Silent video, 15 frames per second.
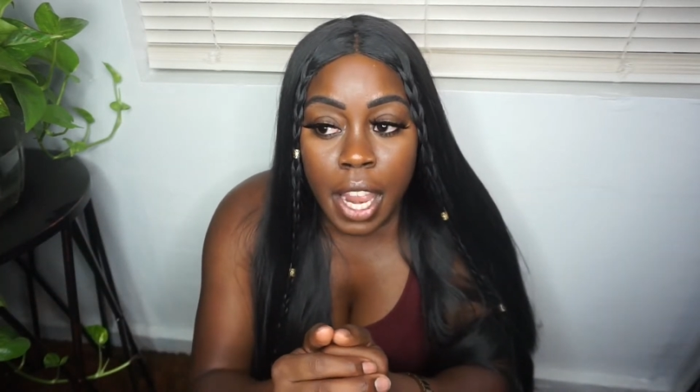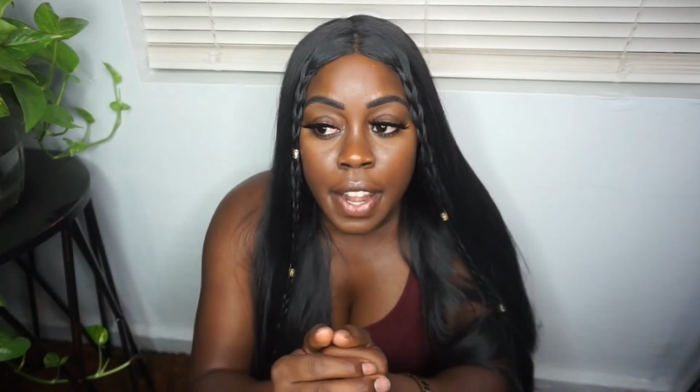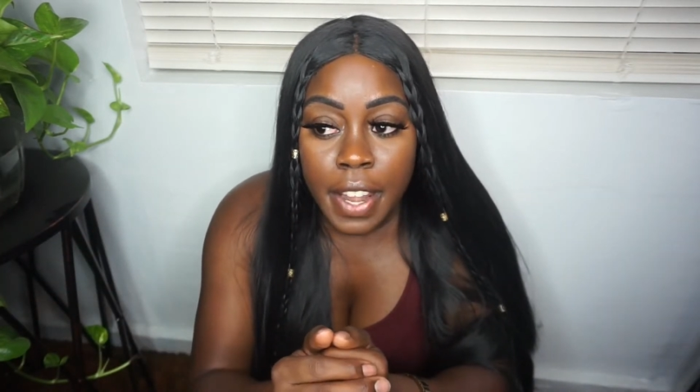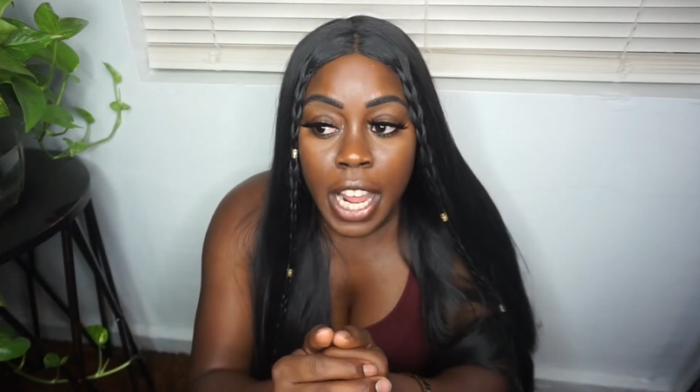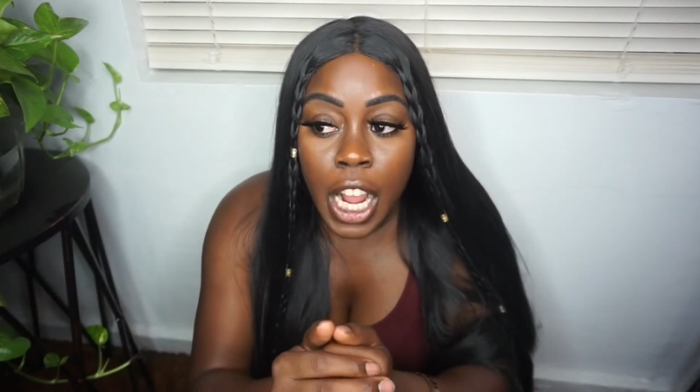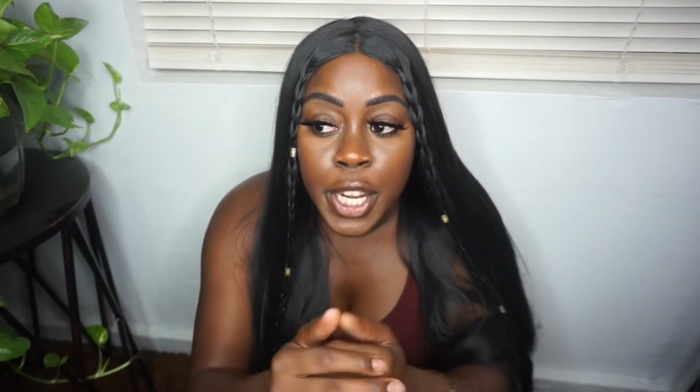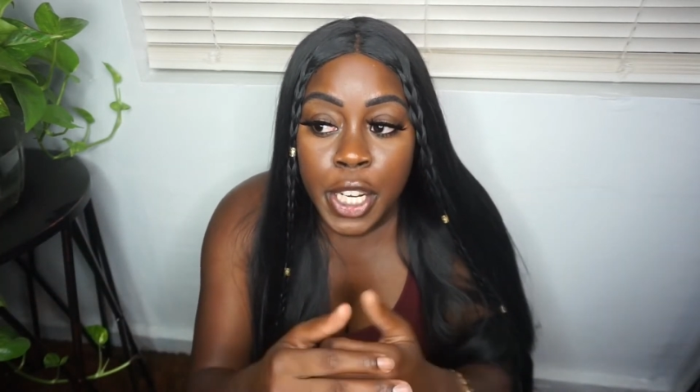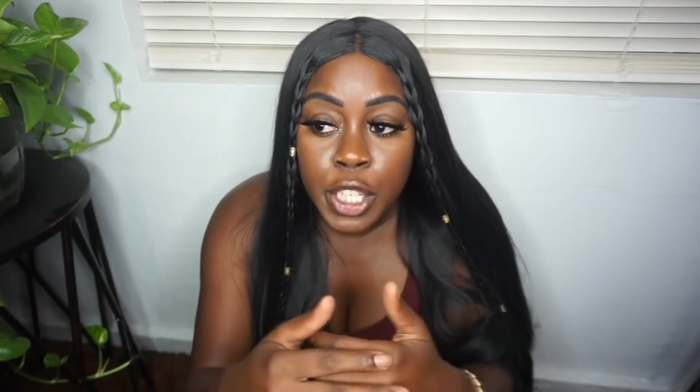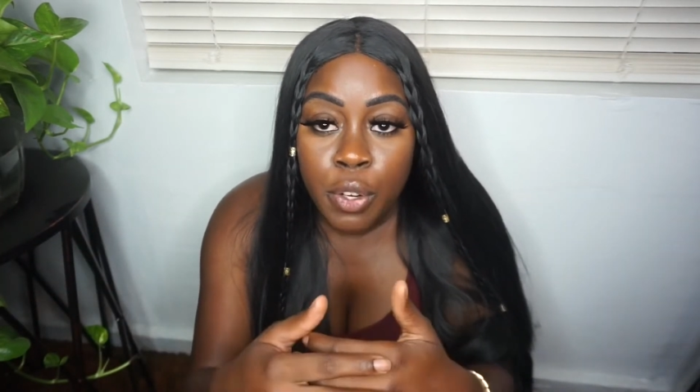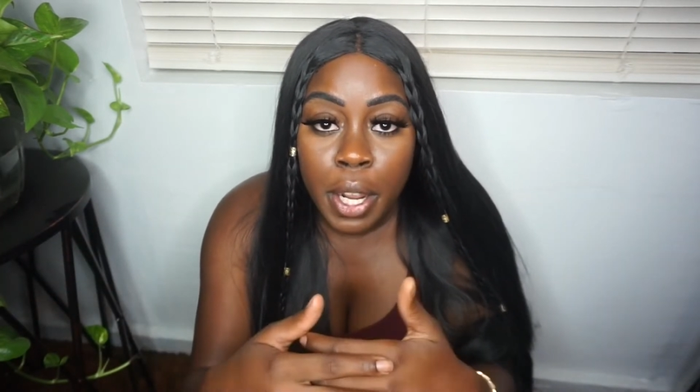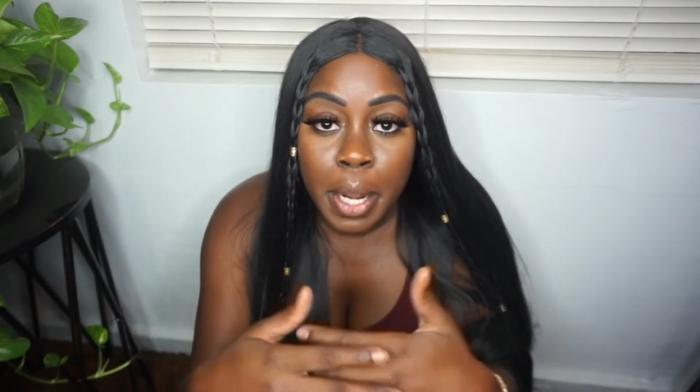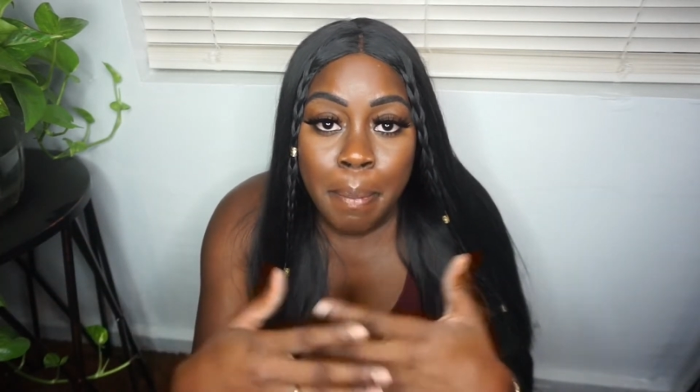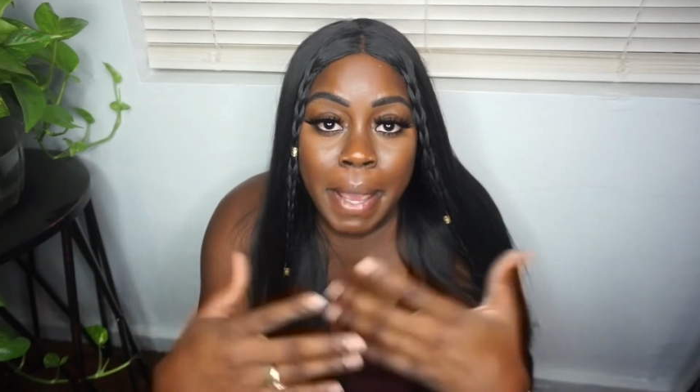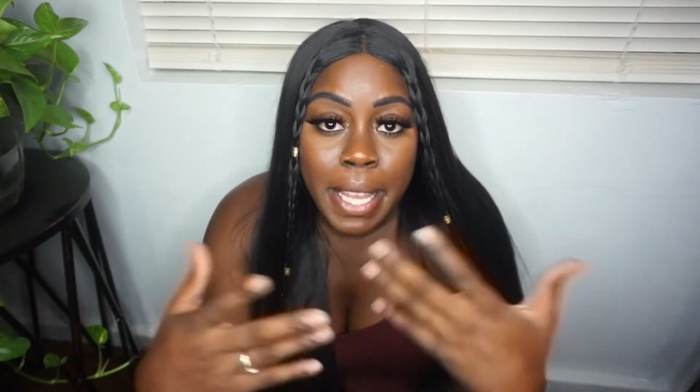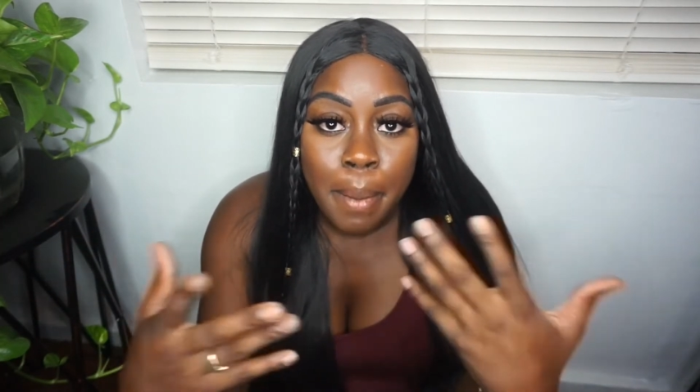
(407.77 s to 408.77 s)
Now you're trying
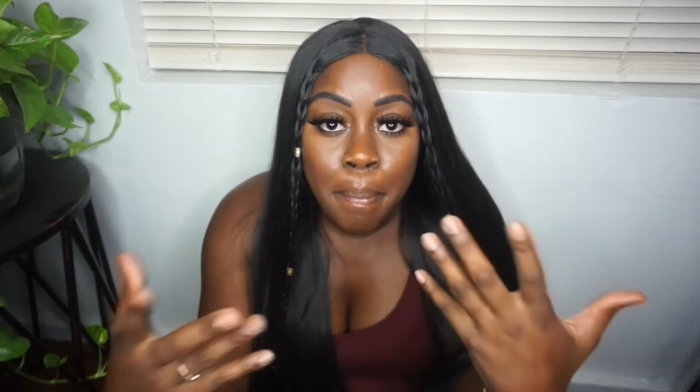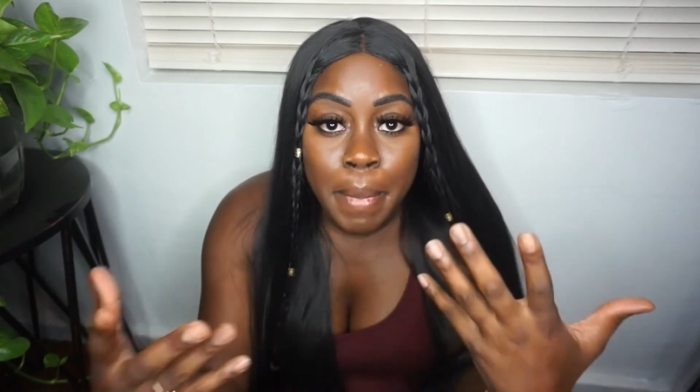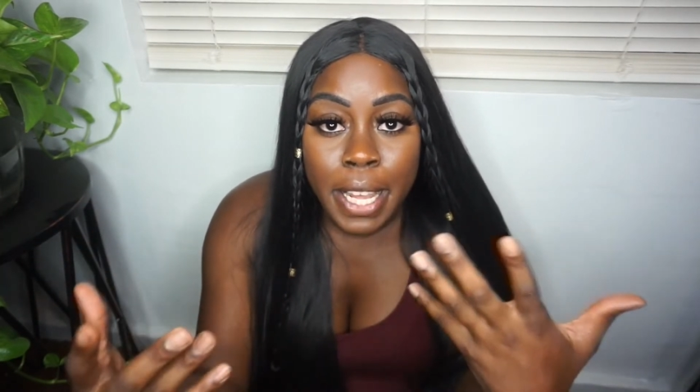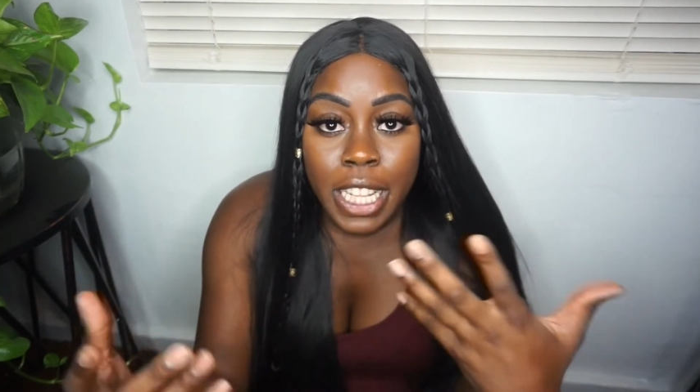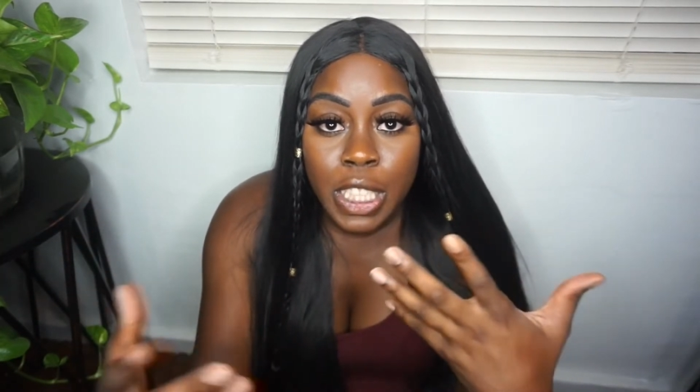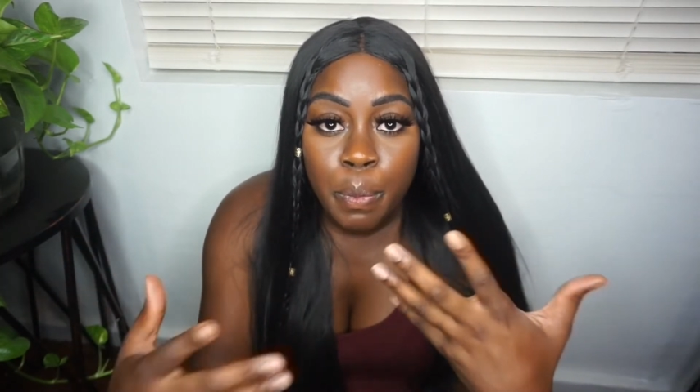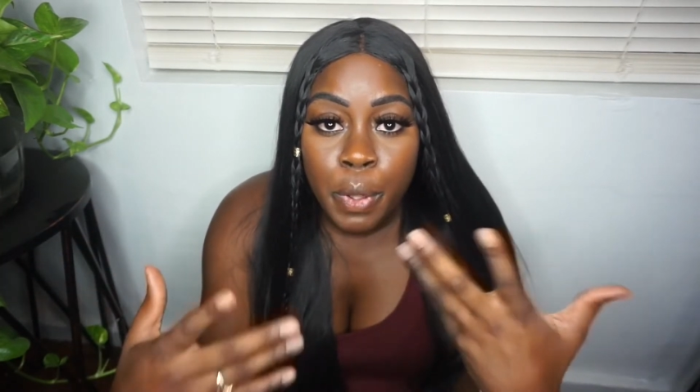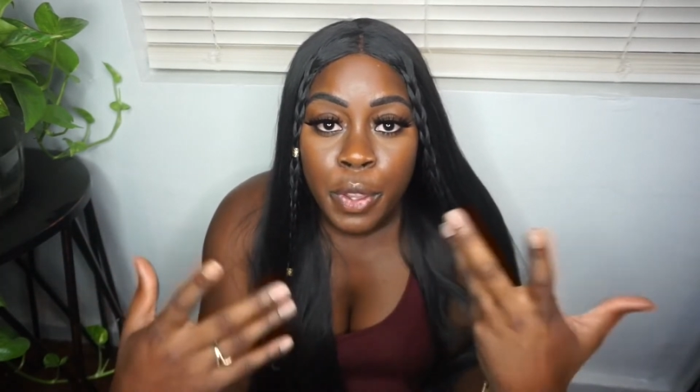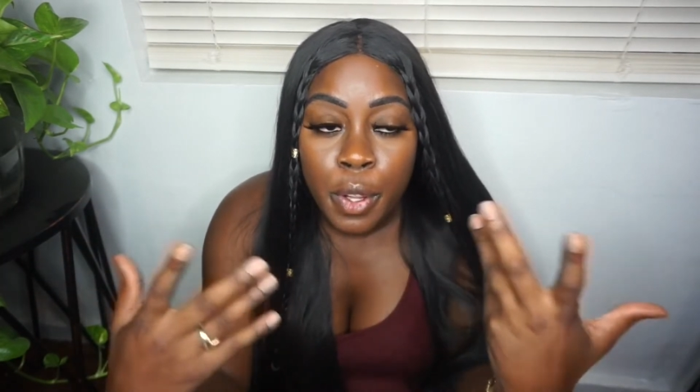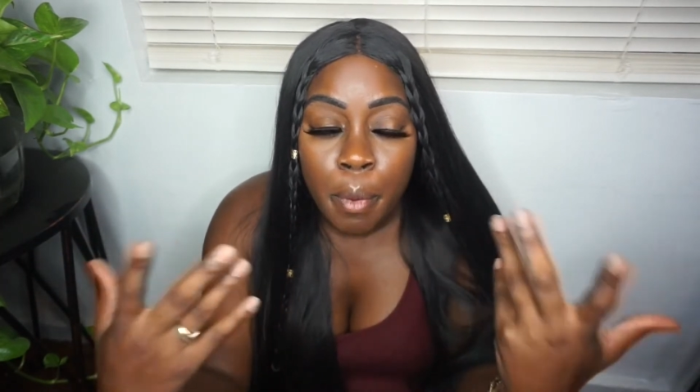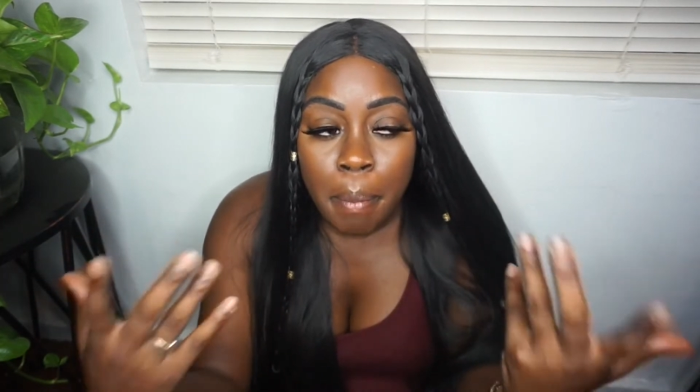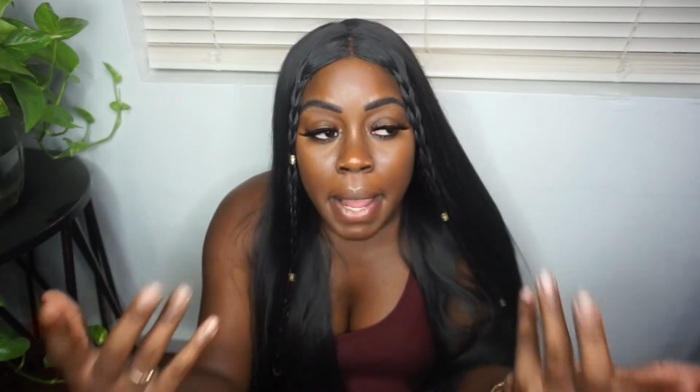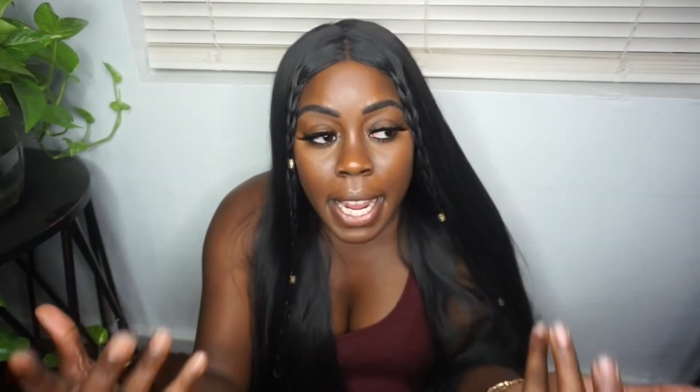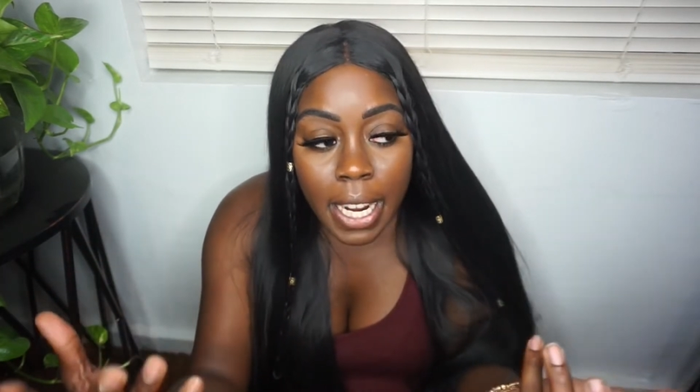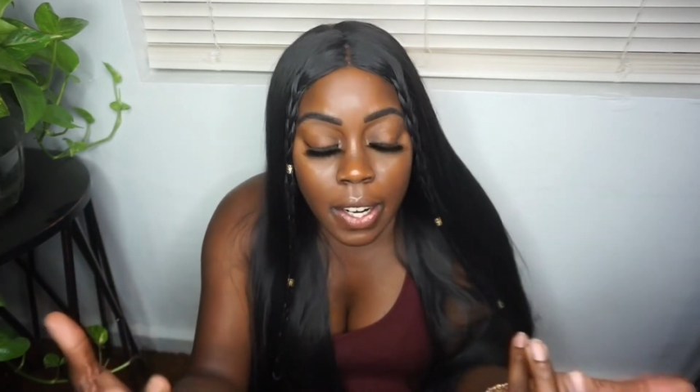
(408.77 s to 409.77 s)
to make amends with your
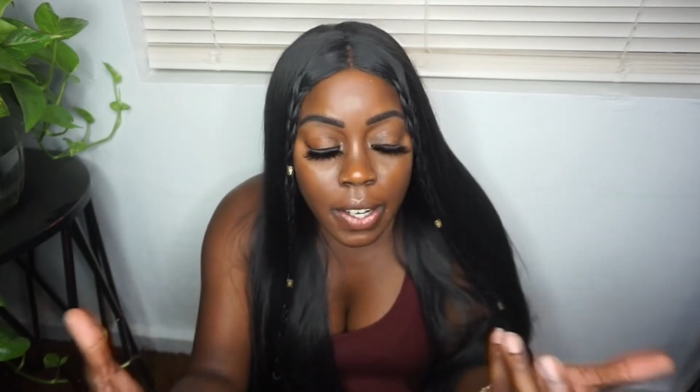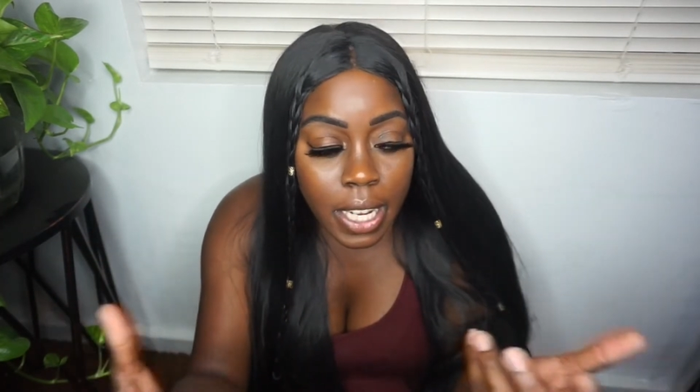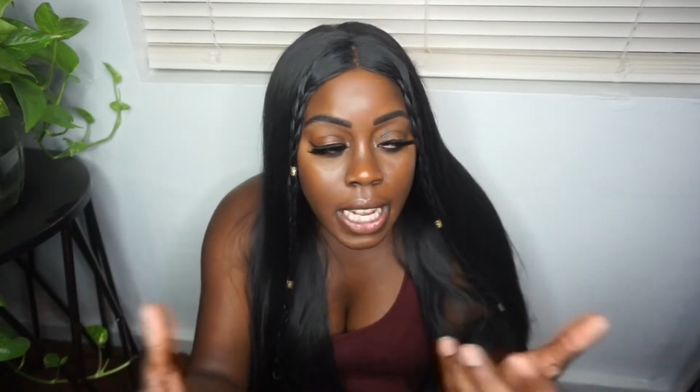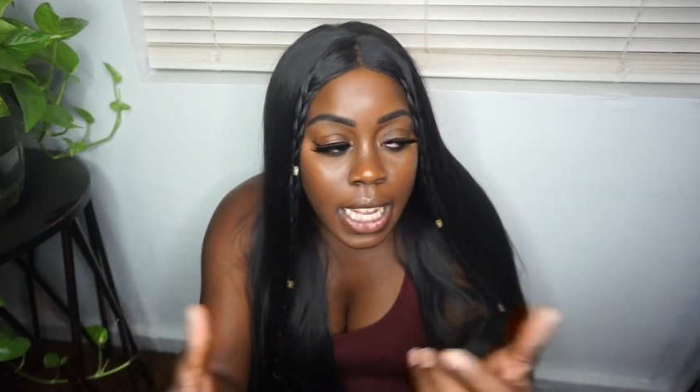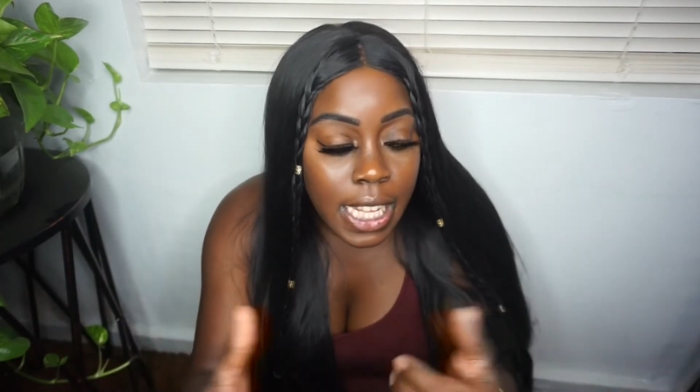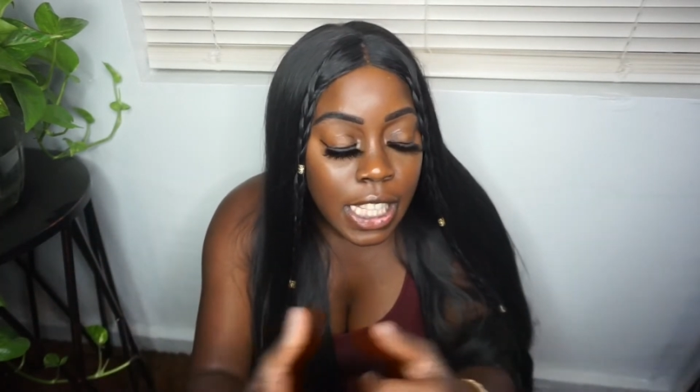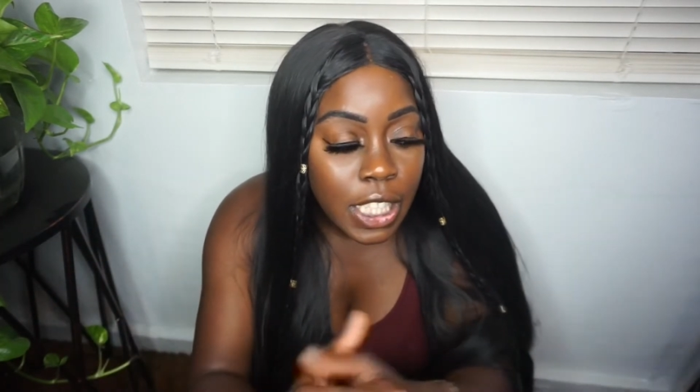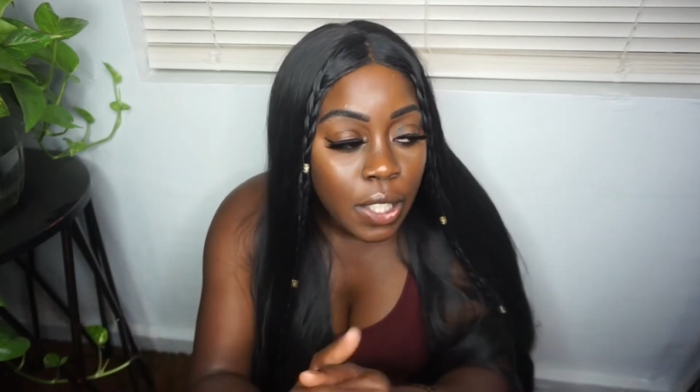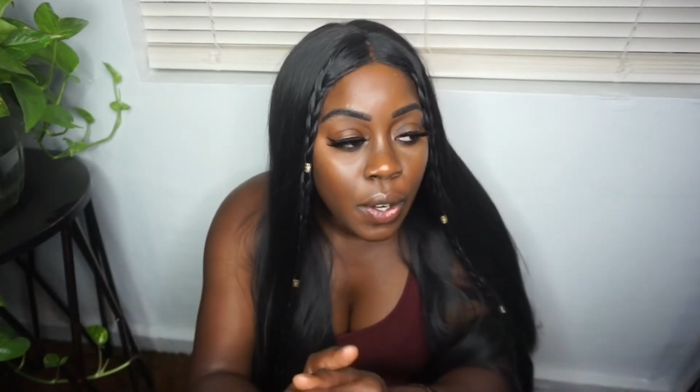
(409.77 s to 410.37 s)
parents,